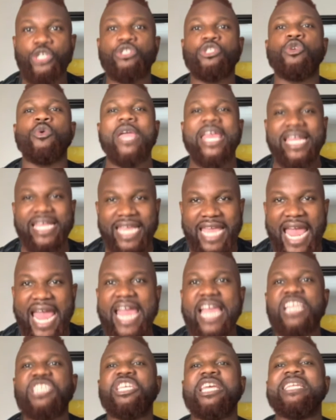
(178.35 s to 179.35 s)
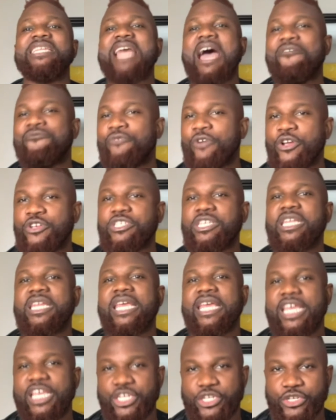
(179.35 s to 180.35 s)
to engage in
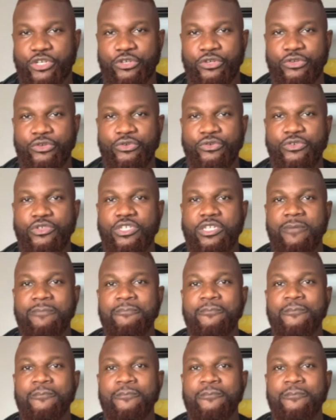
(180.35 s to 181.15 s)
diversity issues